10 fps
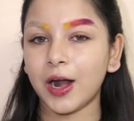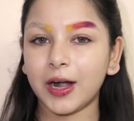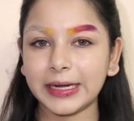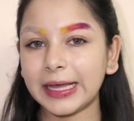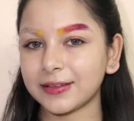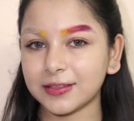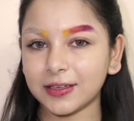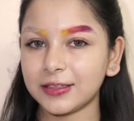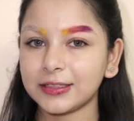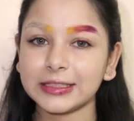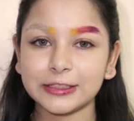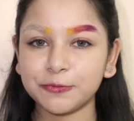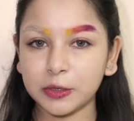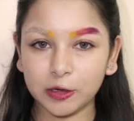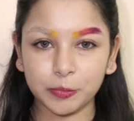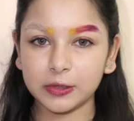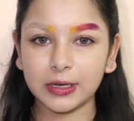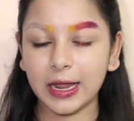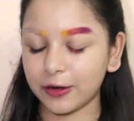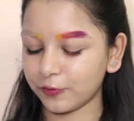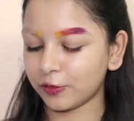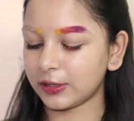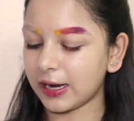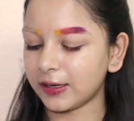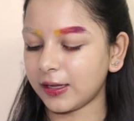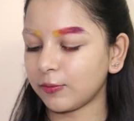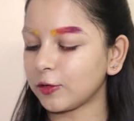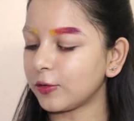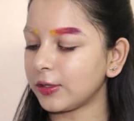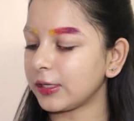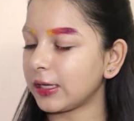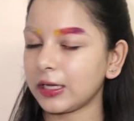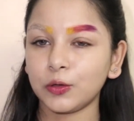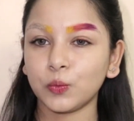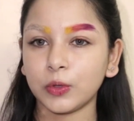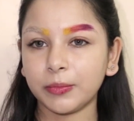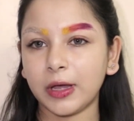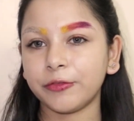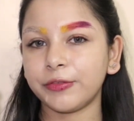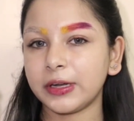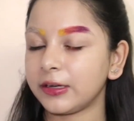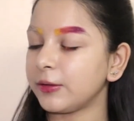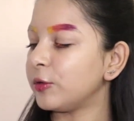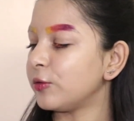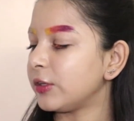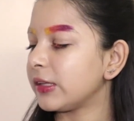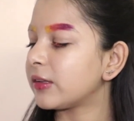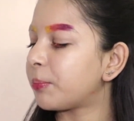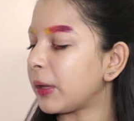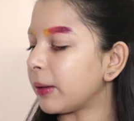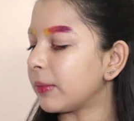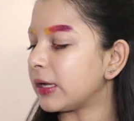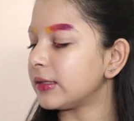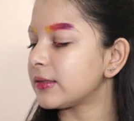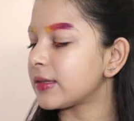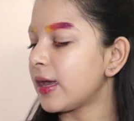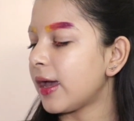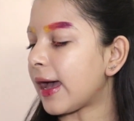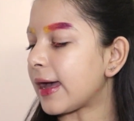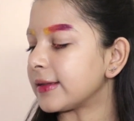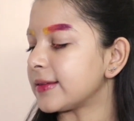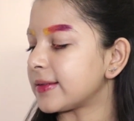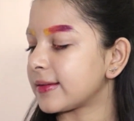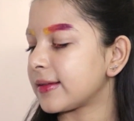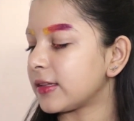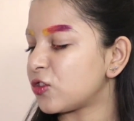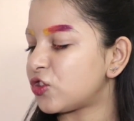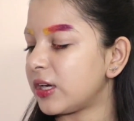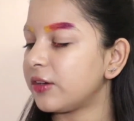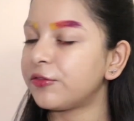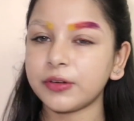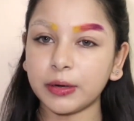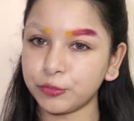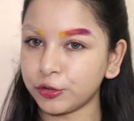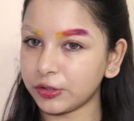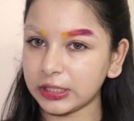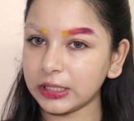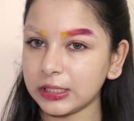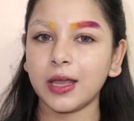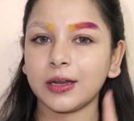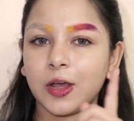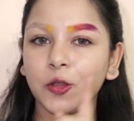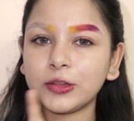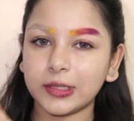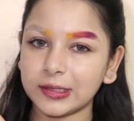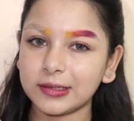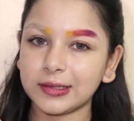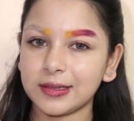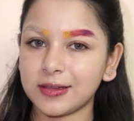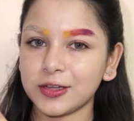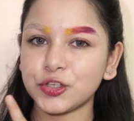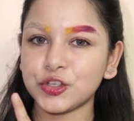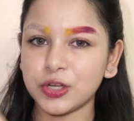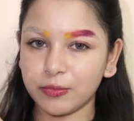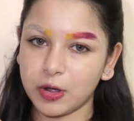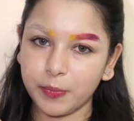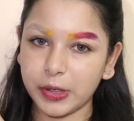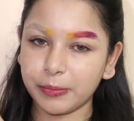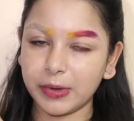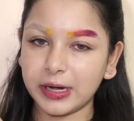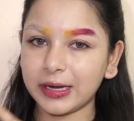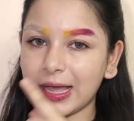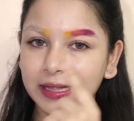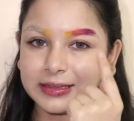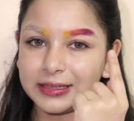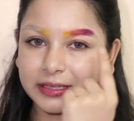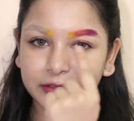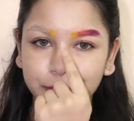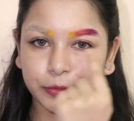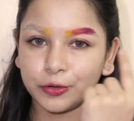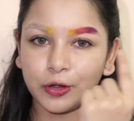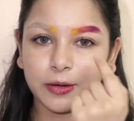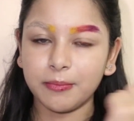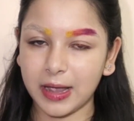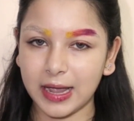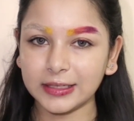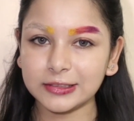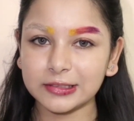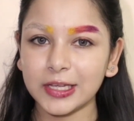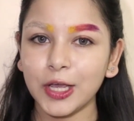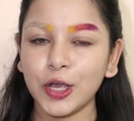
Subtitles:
Our next color is purple, and for that I'm going in with my Fenty Beauty's pigments, and this is in the shade February. Now this is a shimmer pigment and these were all mattes.